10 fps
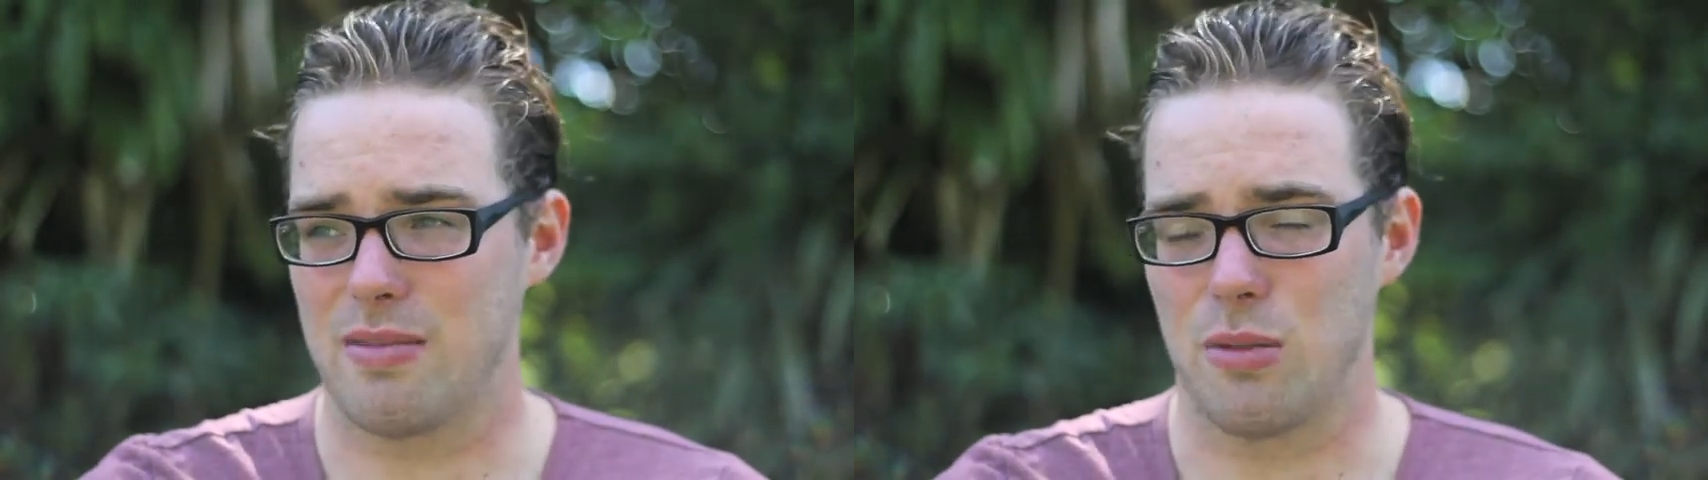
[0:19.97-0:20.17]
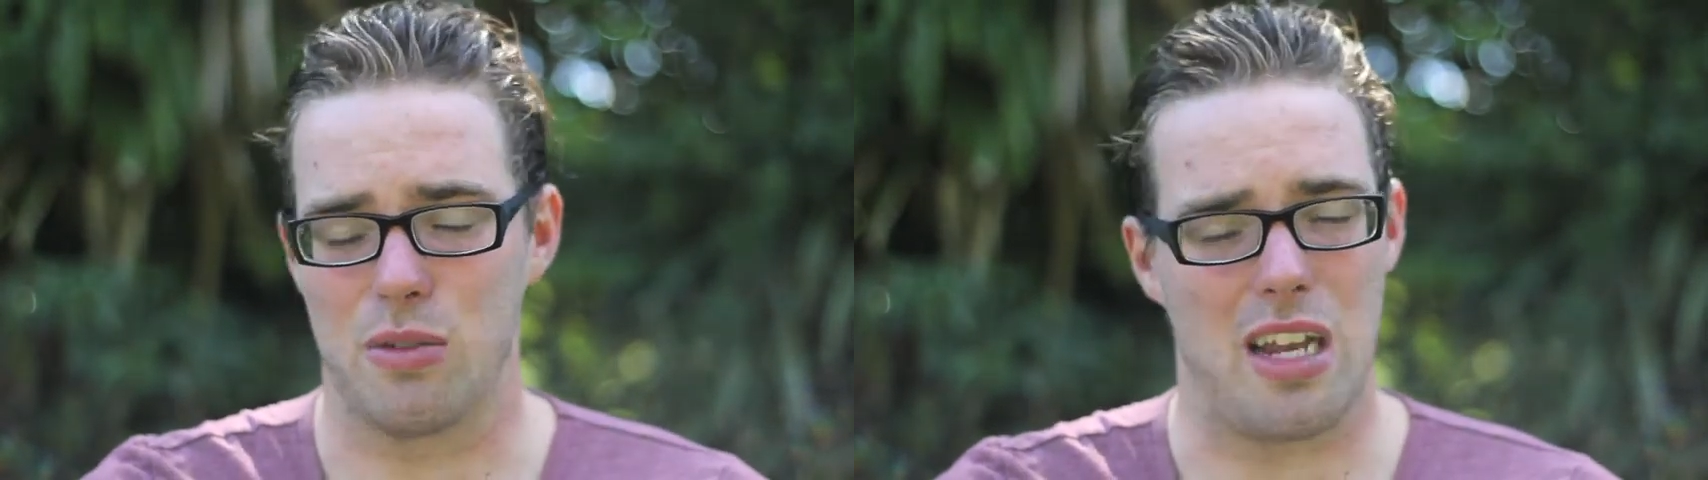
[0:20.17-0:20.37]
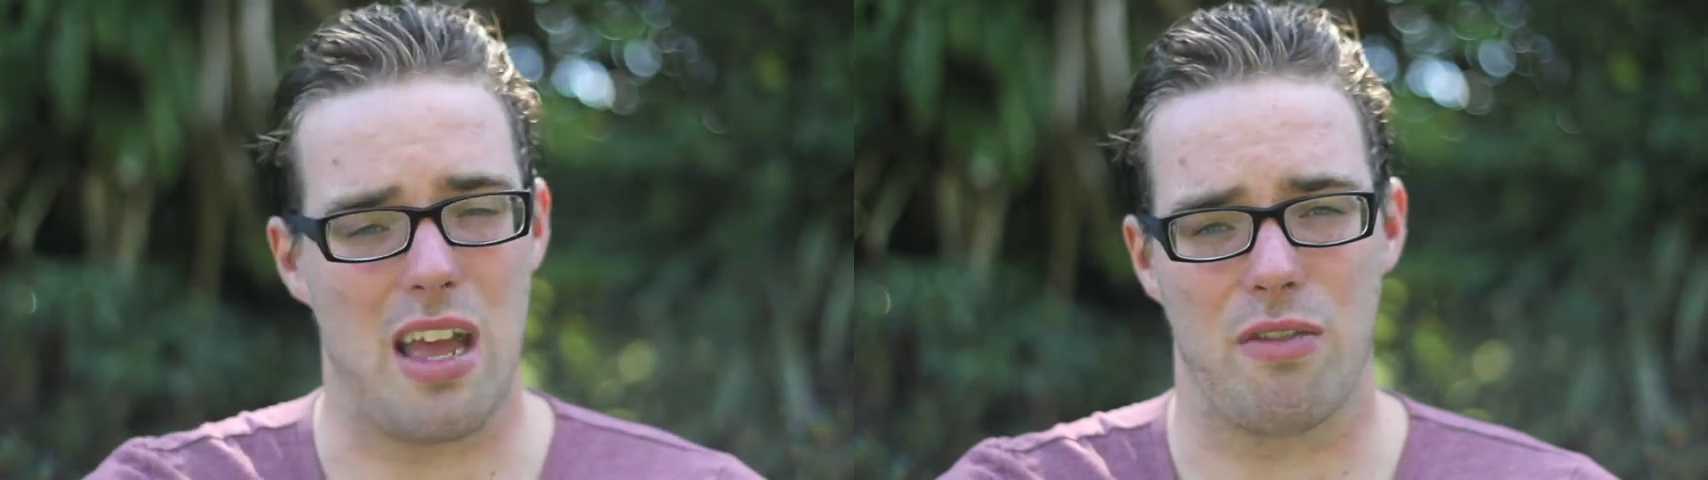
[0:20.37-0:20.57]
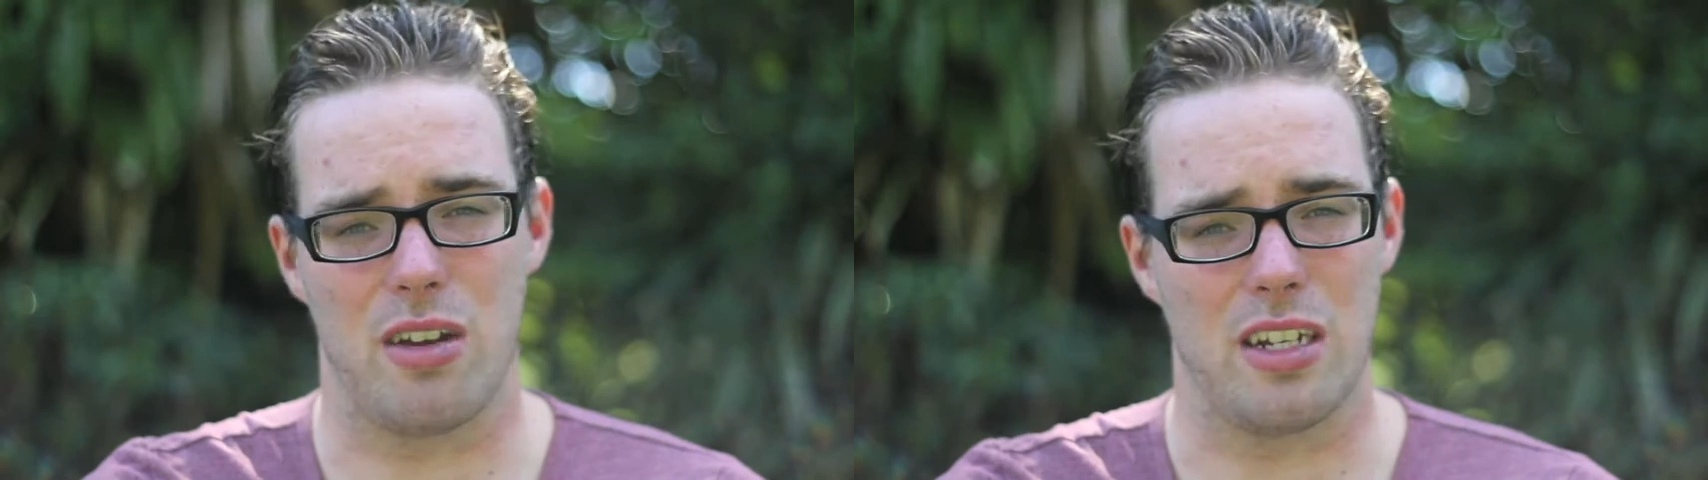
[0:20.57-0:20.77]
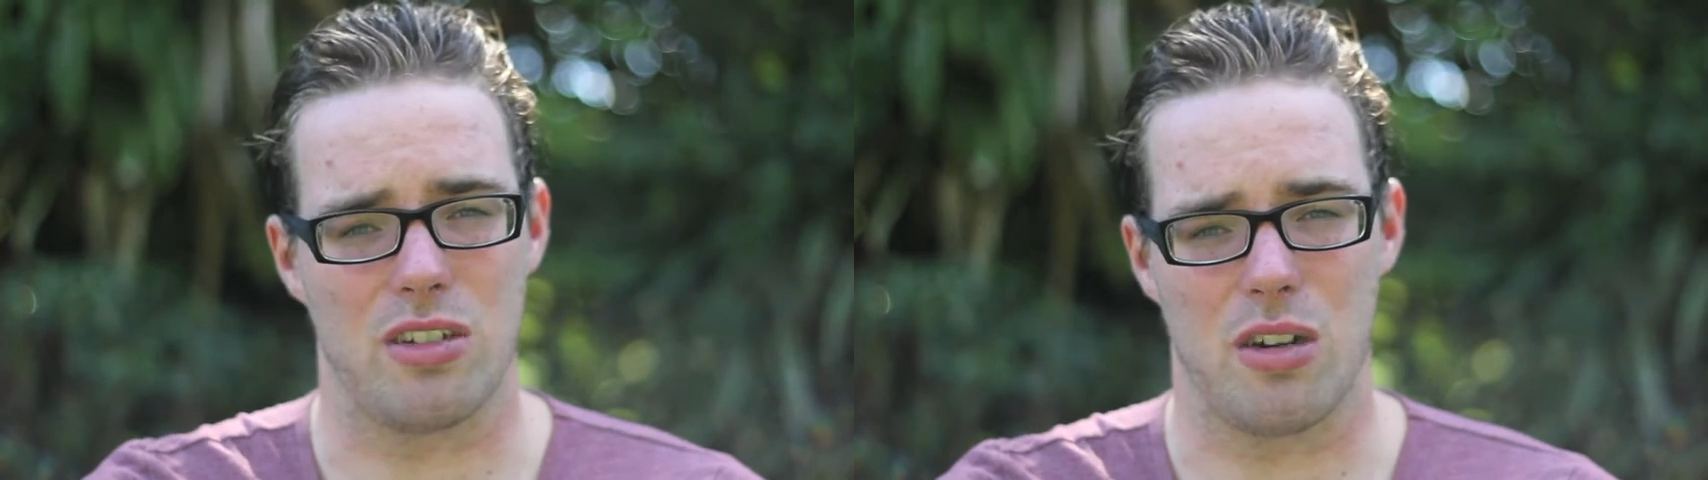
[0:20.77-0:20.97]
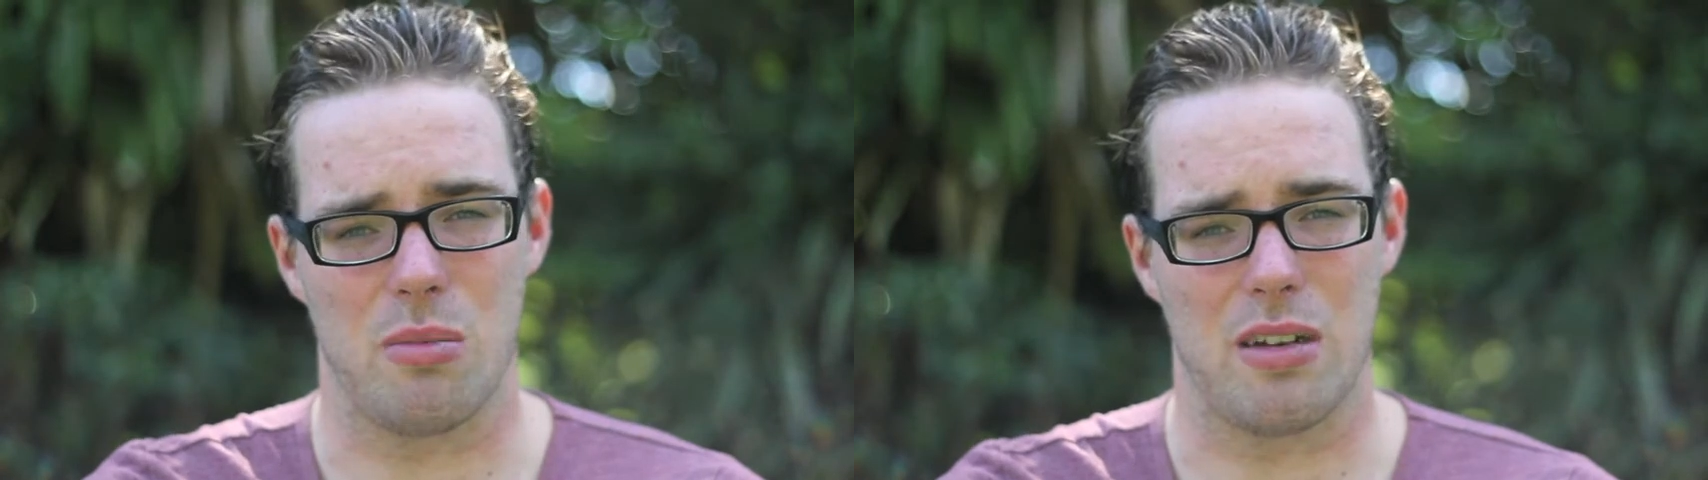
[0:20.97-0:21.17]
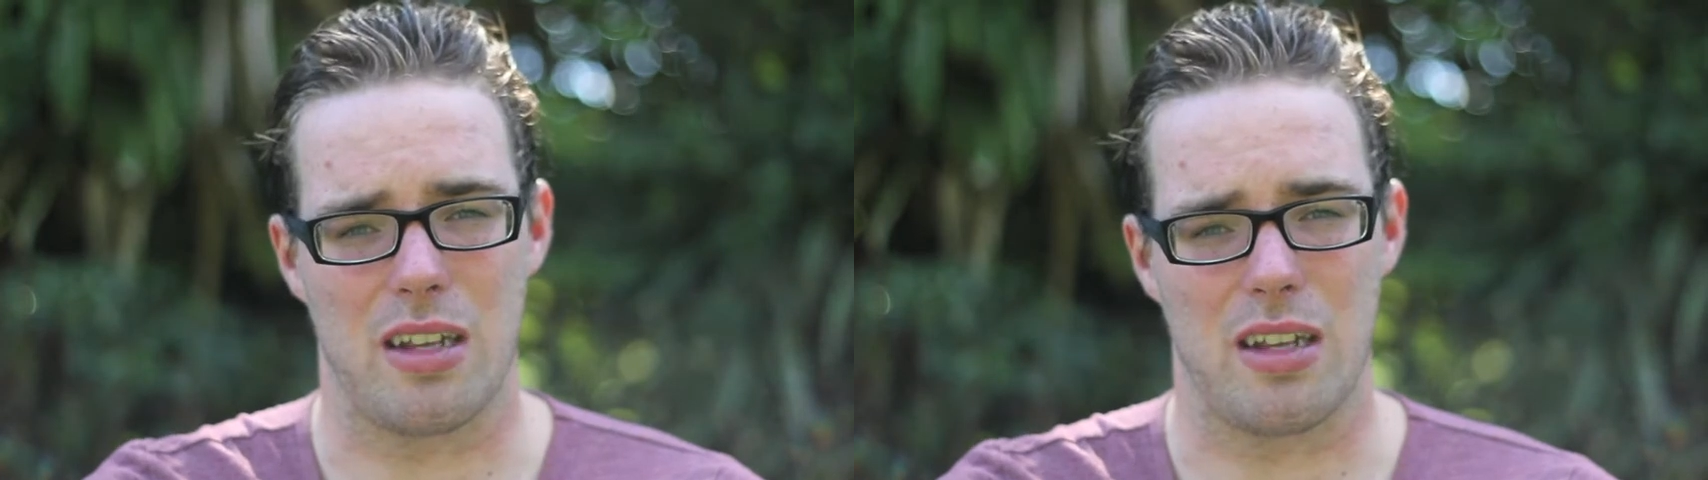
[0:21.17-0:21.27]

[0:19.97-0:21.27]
there was never any trouble.